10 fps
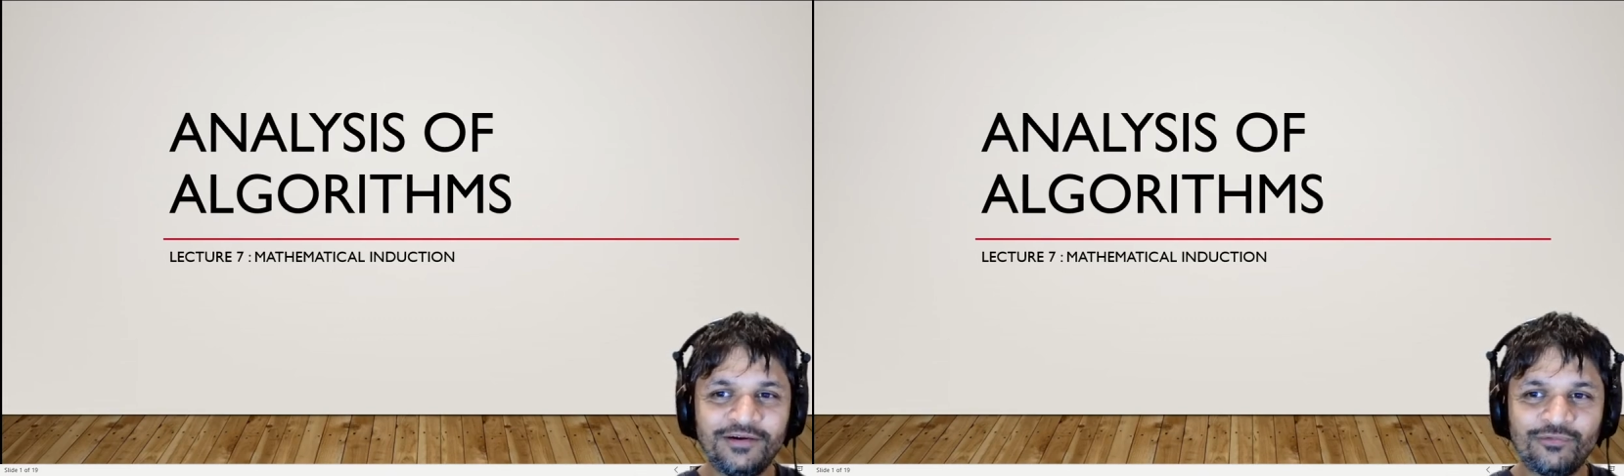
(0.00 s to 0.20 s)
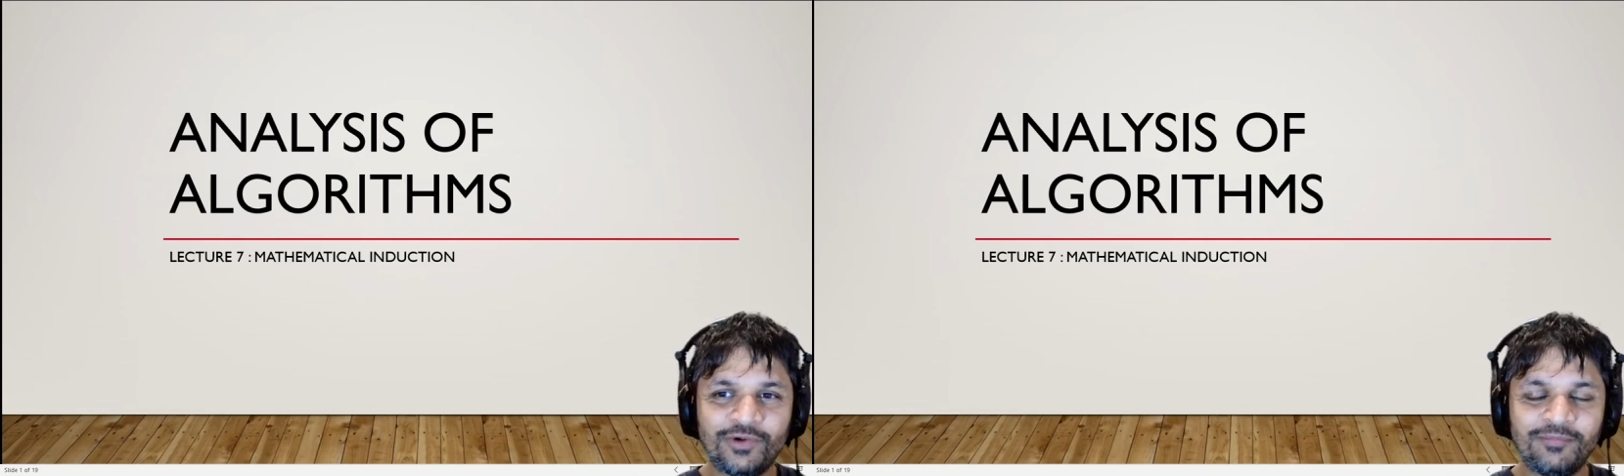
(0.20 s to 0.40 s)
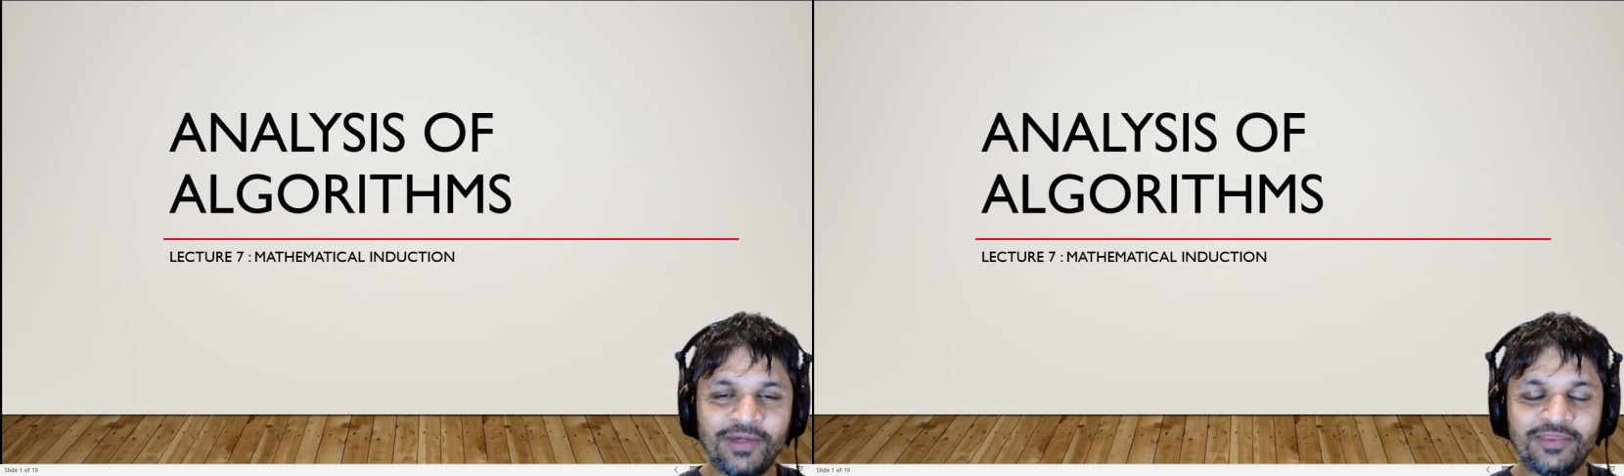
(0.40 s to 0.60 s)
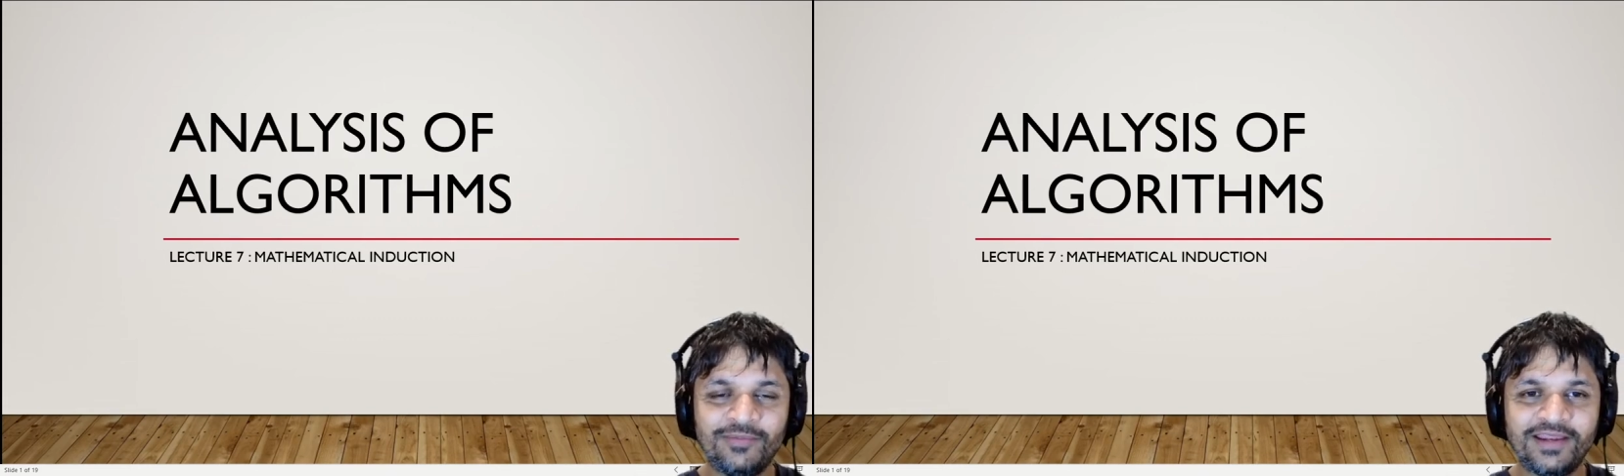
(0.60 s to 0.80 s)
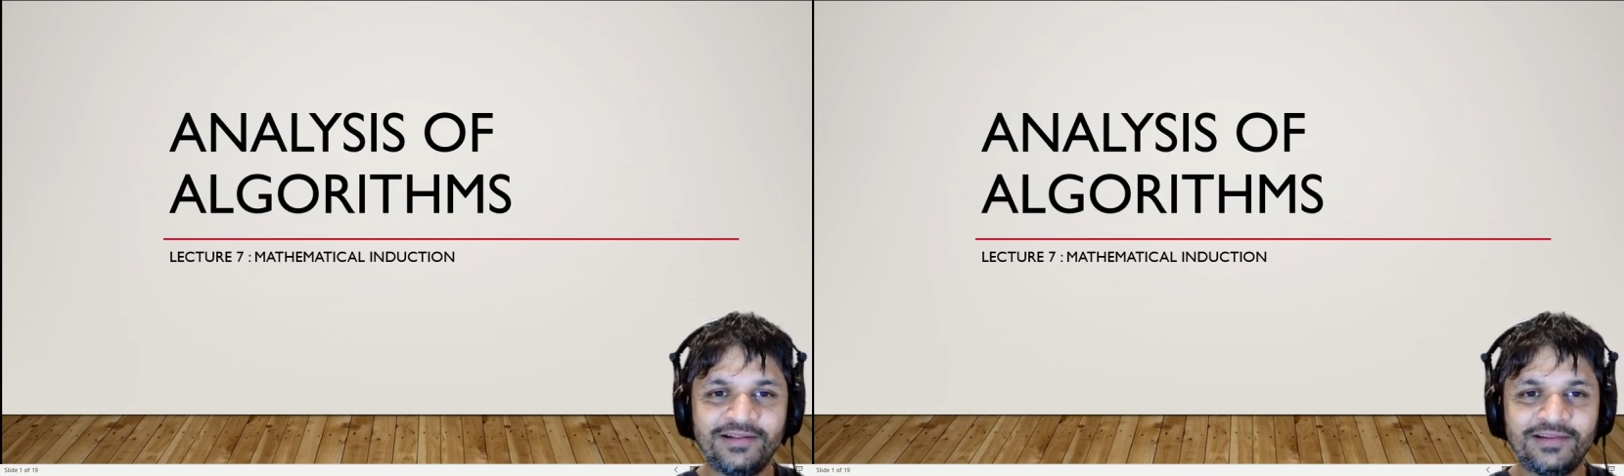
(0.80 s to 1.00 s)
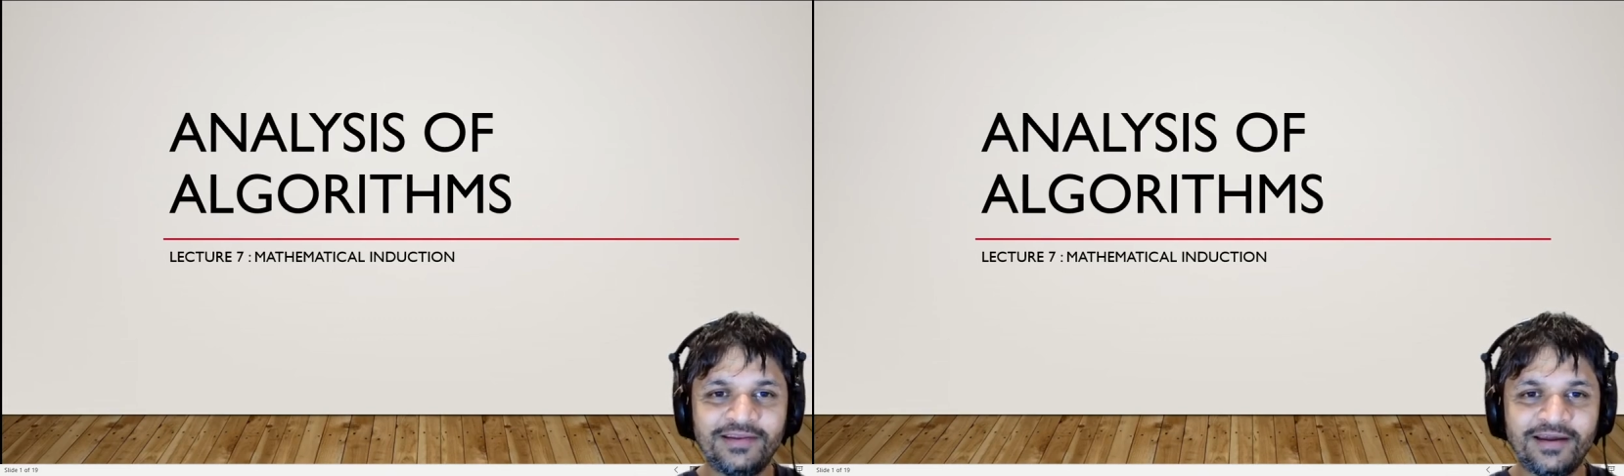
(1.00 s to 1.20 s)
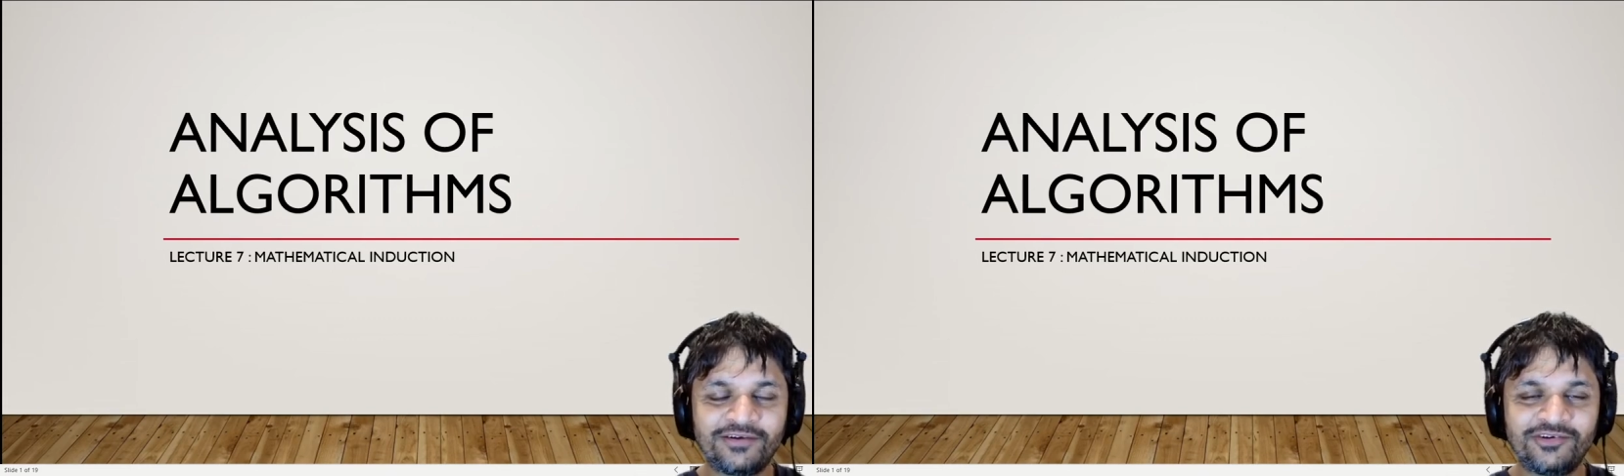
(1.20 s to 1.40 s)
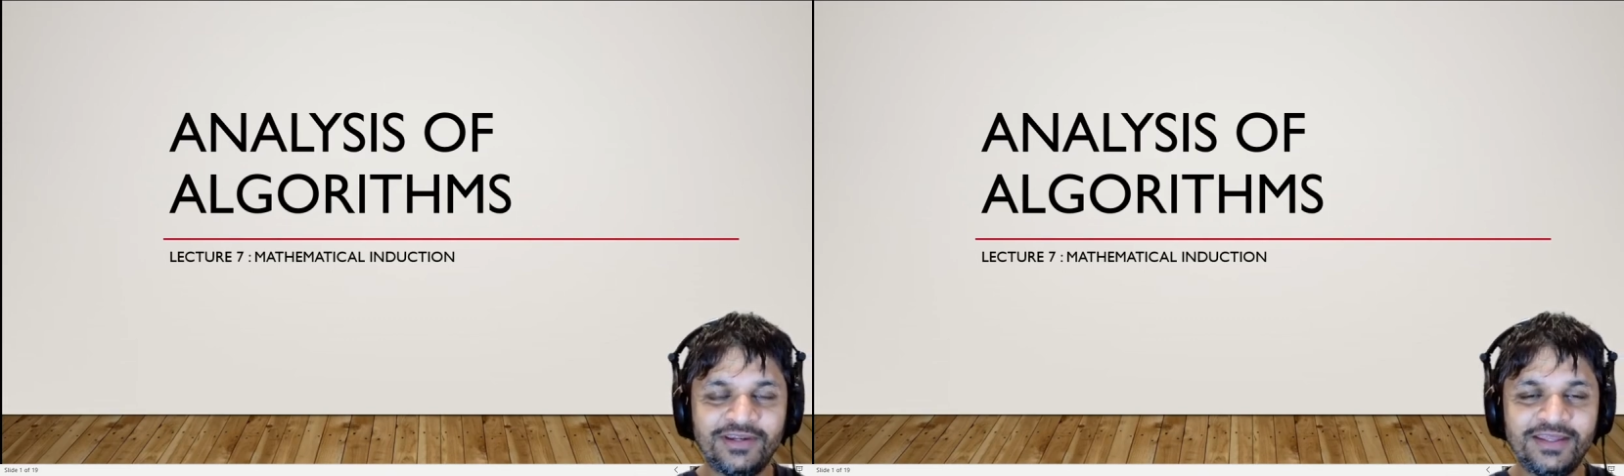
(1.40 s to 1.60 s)
of what mathematical
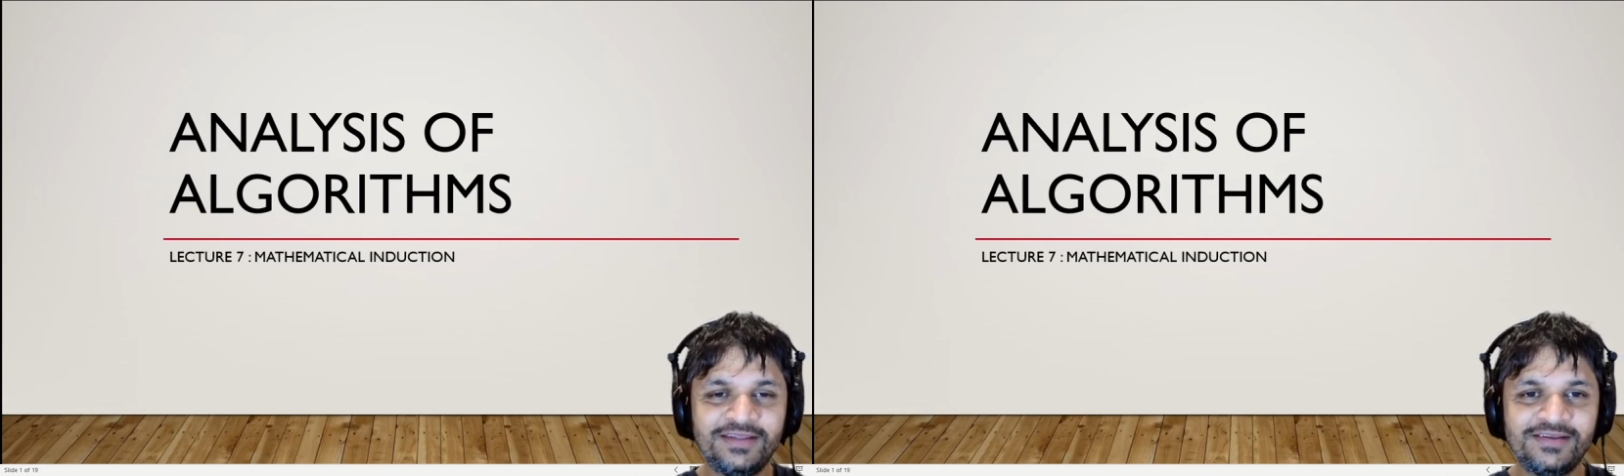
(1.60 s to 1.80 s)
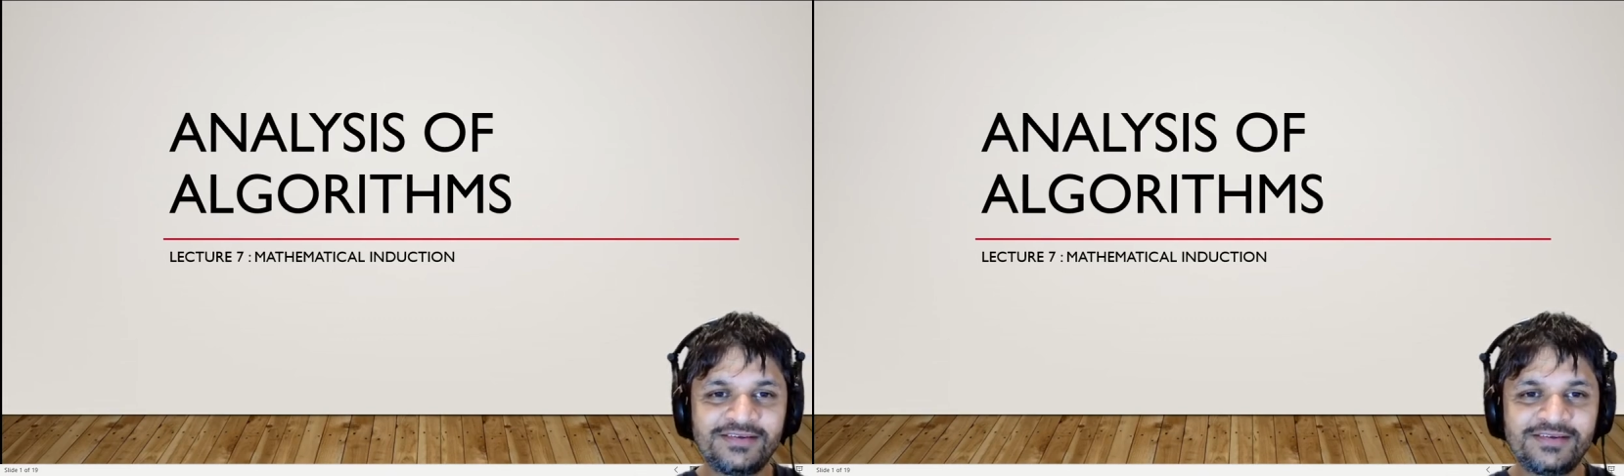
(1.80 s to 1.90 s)
induction is,